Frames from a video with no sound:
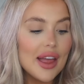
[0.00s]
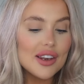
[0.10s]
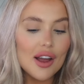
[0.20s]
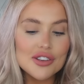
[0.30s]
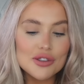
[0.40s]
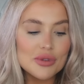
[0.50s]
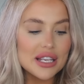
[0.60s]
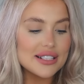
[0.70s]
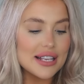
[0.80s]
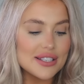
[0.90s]
And then last from
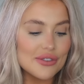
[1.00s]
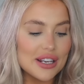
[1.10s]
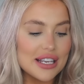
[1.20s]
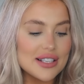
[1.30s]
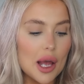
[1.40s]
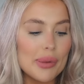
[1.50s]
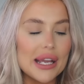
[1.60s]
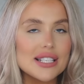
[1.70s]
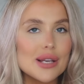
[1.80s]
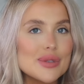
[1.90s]
the accessories, I
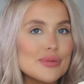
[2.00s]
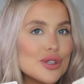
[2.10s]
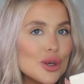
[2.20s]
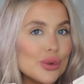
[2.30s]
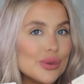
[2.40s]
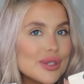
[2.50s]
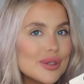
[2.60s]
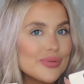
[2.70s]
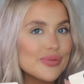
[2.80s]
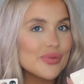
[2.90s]
picked up some
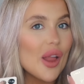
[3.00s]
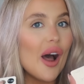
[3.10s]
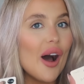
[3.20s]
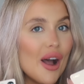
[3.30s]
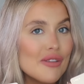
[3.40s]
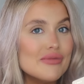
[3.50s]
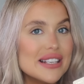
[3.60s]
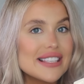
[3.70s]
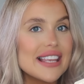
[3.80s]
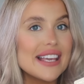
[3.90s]
jewels. I've
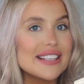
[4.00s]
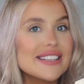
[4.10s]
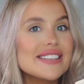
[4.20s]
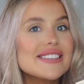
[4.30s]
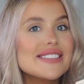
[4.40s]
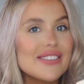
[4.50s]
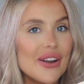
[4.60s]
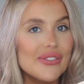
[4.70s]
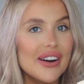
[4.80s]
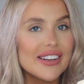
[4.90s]
missed these
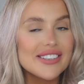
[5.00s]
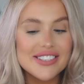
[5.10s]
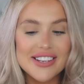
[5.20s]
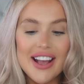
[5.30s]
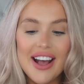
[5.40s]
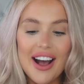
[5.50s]
so much.